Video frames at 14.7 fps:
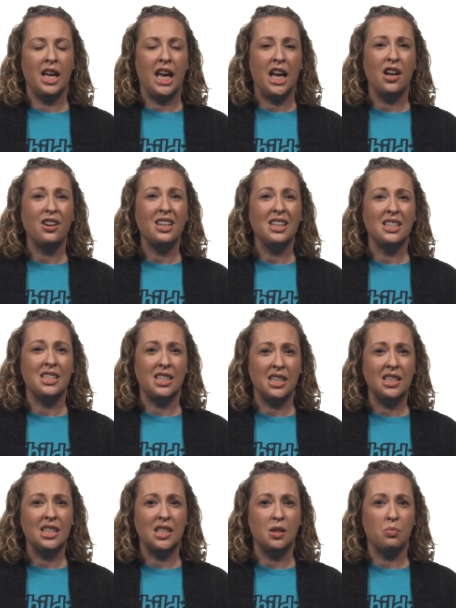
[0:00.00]
Herod
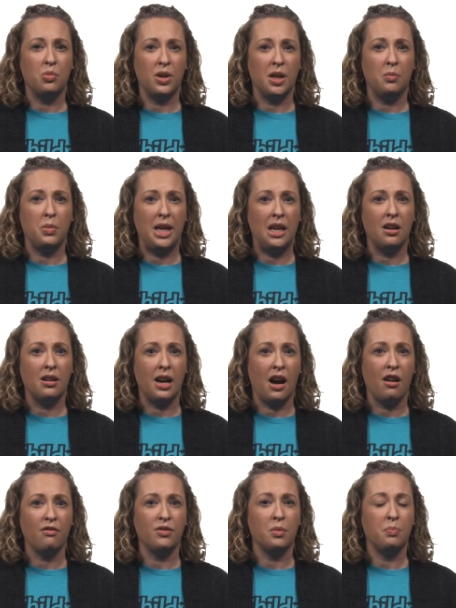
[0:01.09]
intended to bring Peter
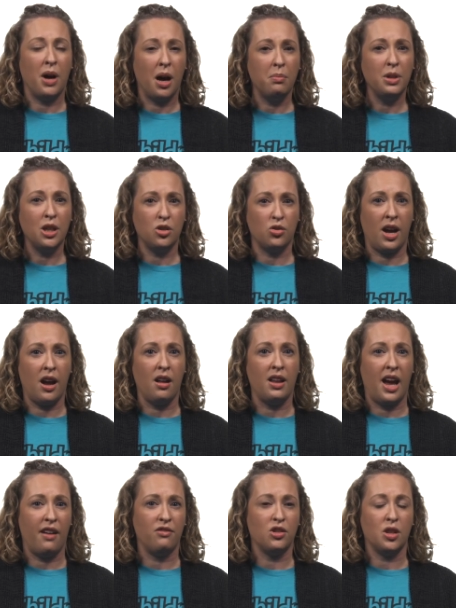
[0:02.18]
out for public trial
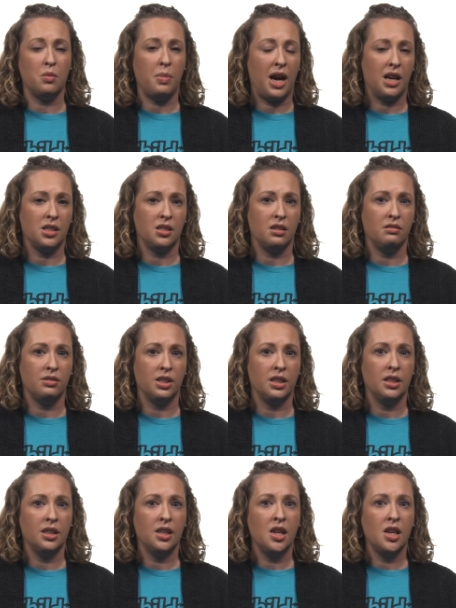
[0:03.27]
after the Passover.